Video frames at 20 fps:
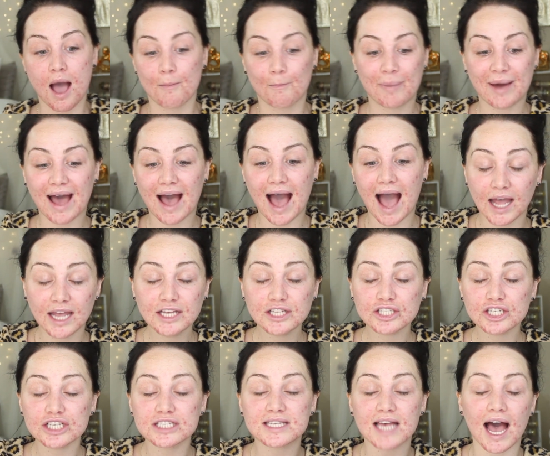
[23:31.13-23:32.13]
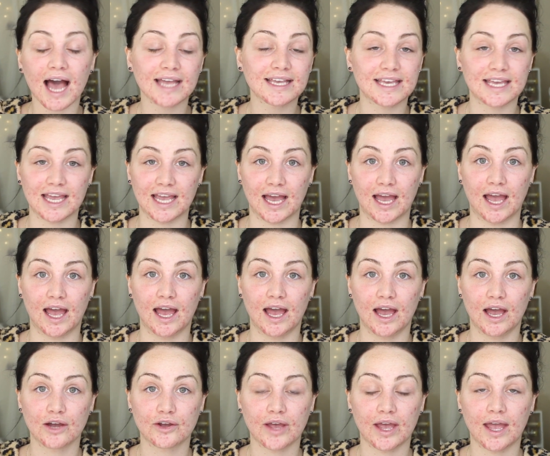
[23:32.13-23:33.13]
But it's just, I can't,
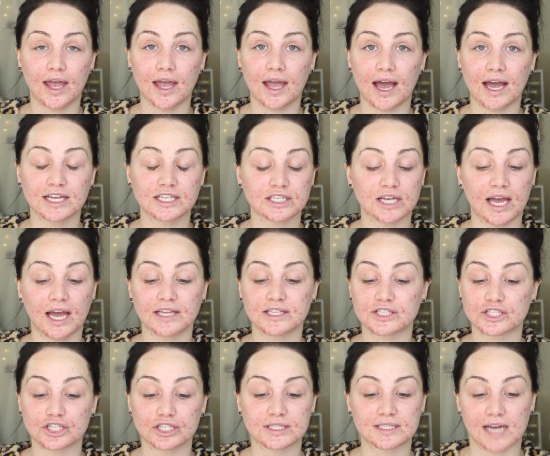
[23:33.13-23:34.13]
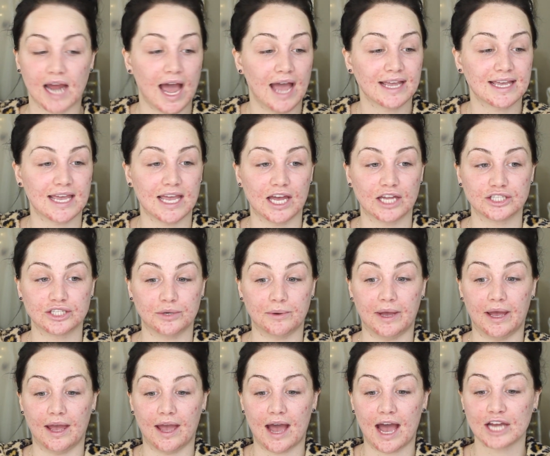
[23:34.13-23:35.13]
okay? I can't do
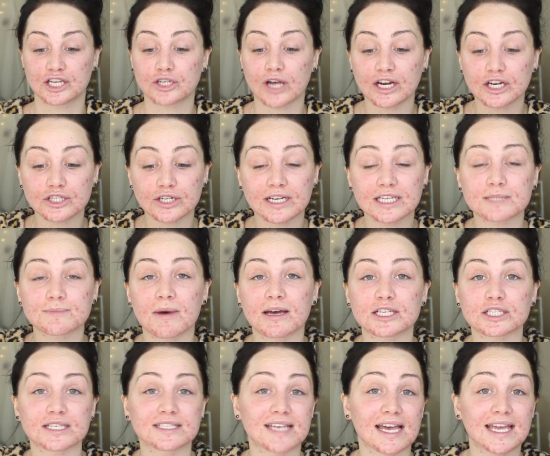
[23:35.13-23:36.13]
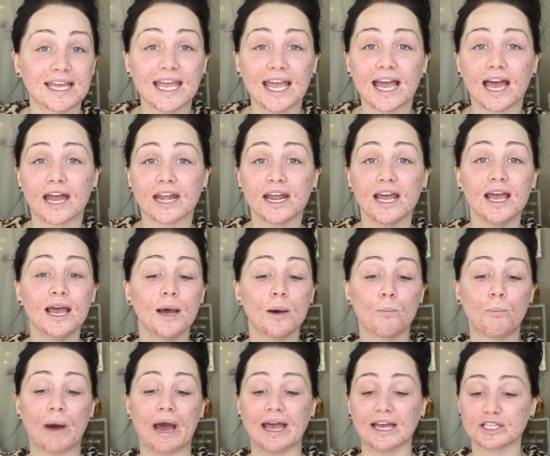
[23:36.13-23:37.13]
it. I try to drink as much as I can,
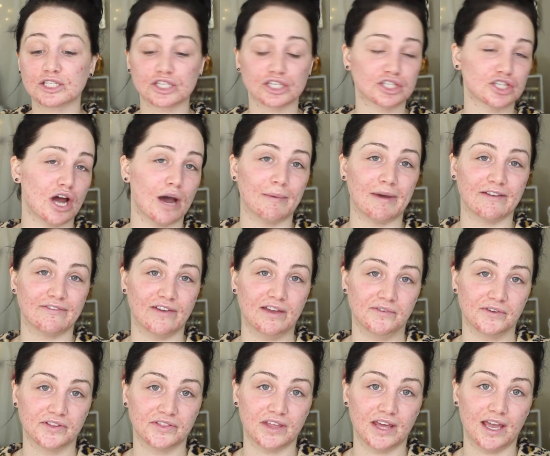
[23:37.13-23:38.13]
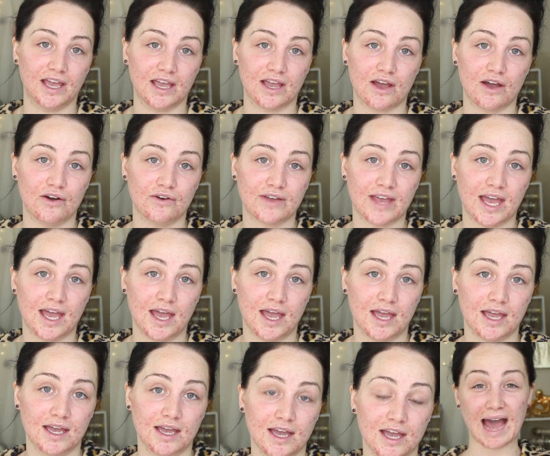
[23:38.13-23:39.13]
but it's just not my favorite thing,
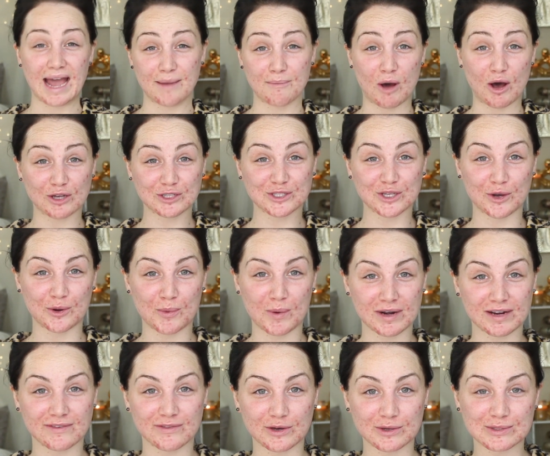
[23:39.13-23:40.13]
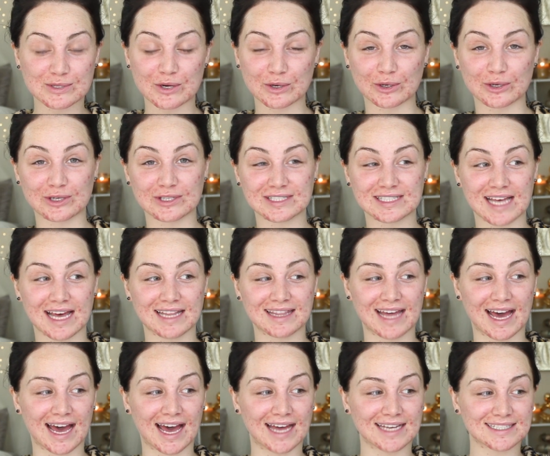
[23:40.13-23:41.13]
okay? I'm also one of those girls
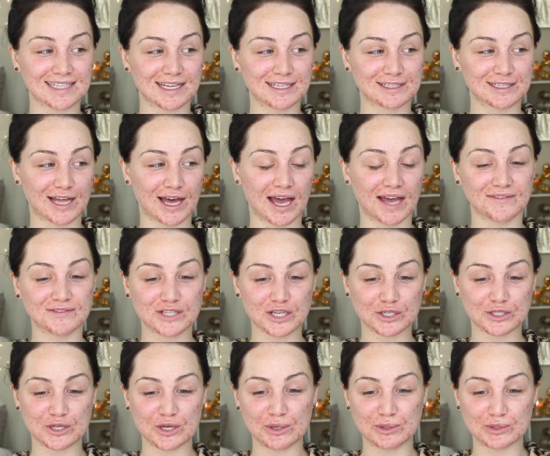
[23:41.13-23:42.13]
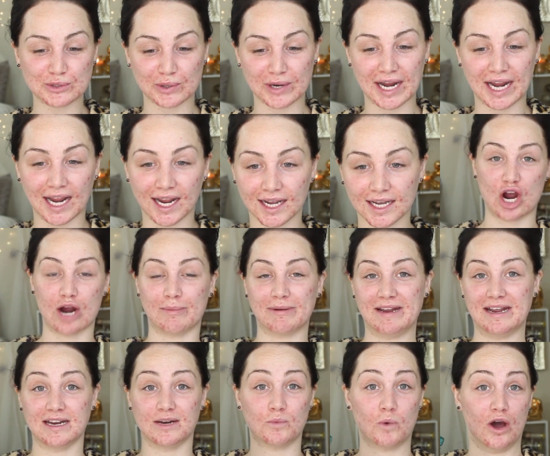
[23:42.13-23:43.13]
that loves to drink
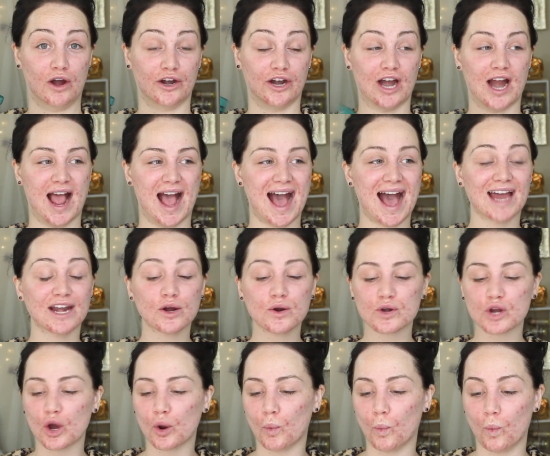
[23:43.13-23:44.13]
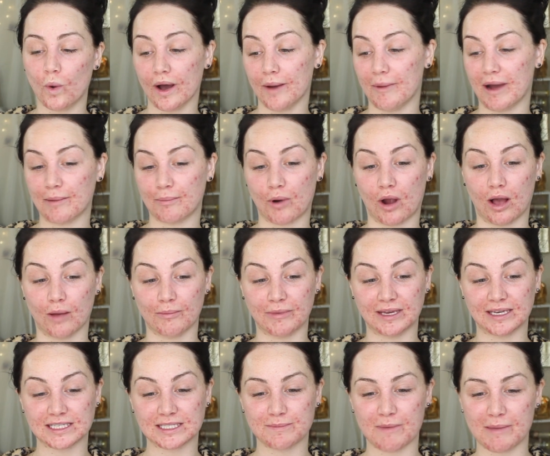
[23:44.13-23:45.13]
carbonated water. I don't know what my problem
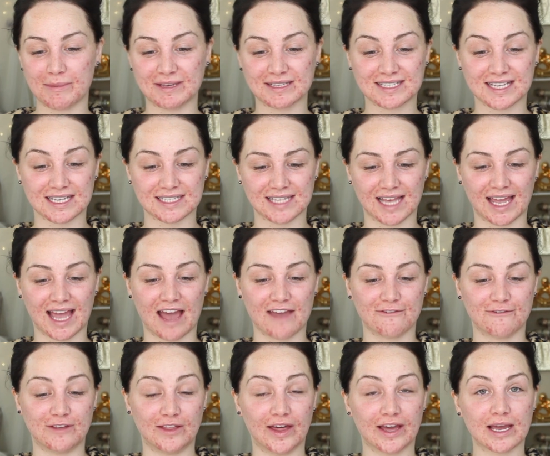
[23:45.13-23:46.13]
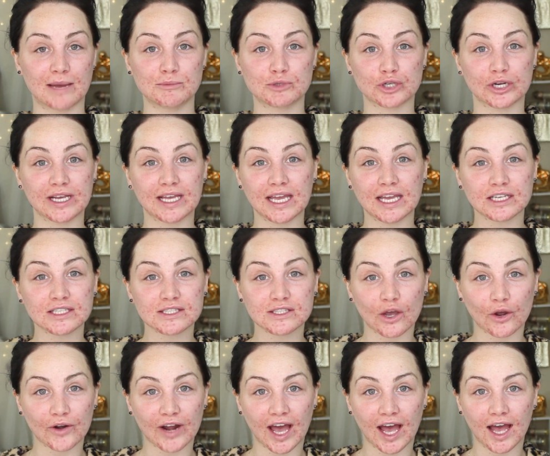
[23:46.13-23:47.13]
is. Maybe it's because like I feel like I'm drinking
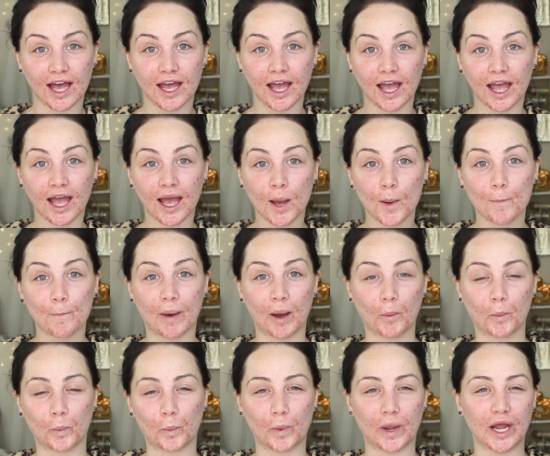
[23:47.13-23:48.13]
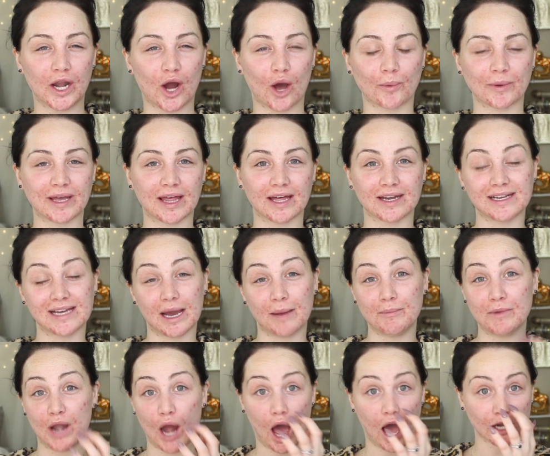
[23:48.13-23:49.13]
soda, but in all reality,
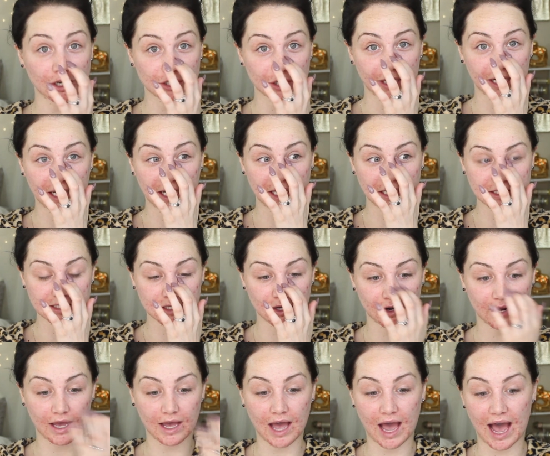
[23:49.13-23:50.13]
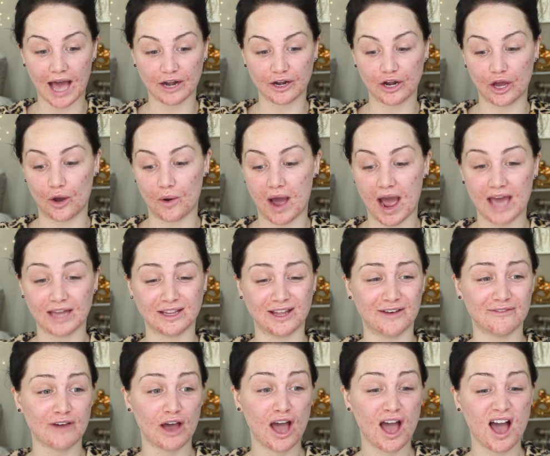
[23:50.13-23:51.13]
I'm not drinking soda. I don't know. I
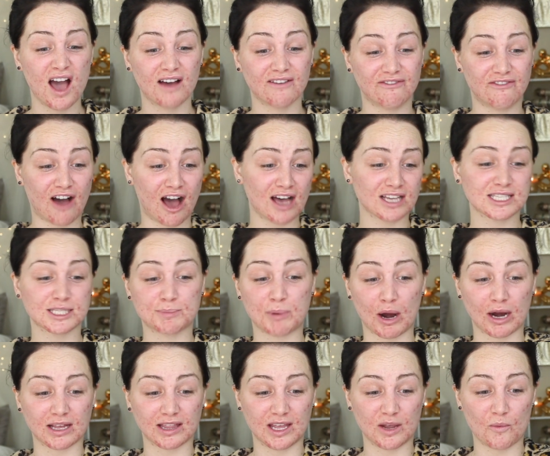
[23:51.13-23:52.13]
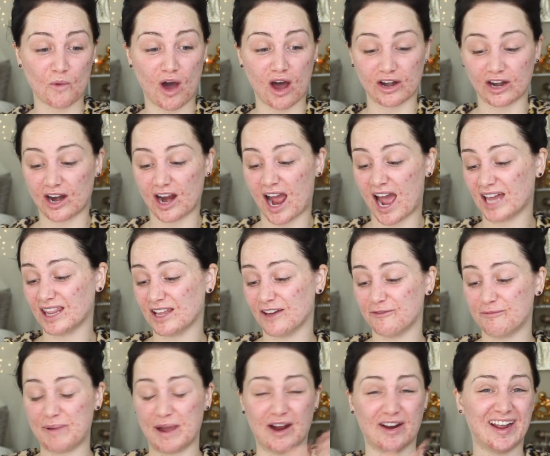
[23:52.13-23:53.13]
love Voss sparkling water. I
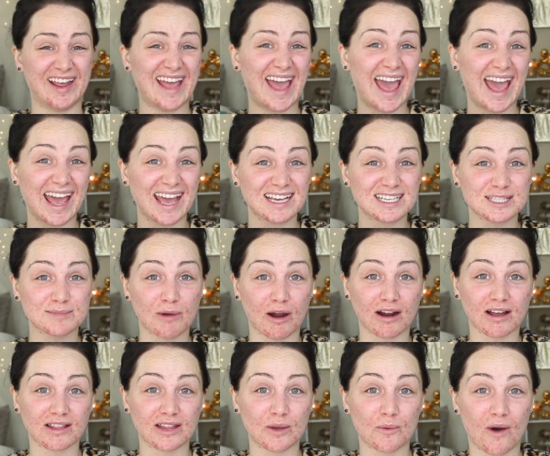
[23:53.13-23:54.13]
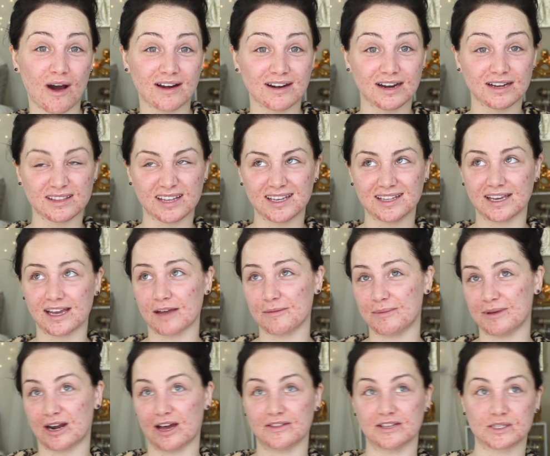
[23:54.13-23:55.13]
love Perrier sparkling water. Lately, I've
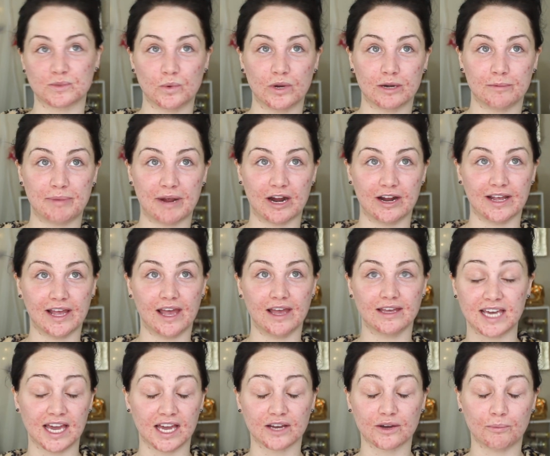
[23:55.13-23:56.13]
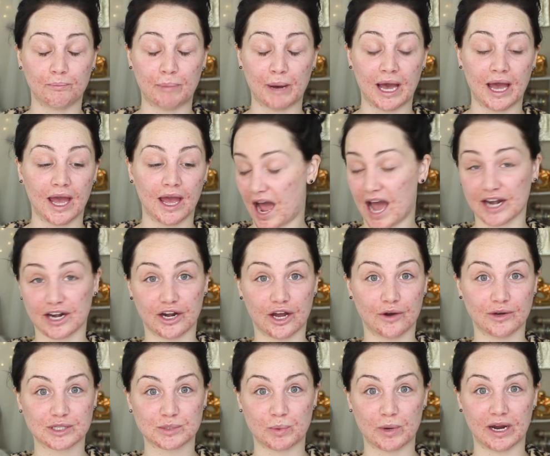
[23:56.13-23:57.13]
been on this weird Perrier kick, but I don't know.
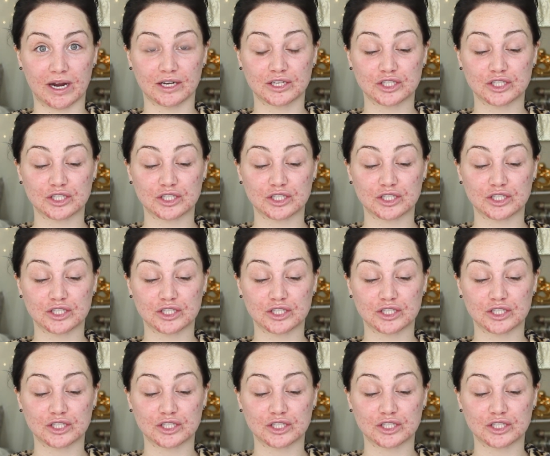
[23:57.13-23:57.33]
It's weird.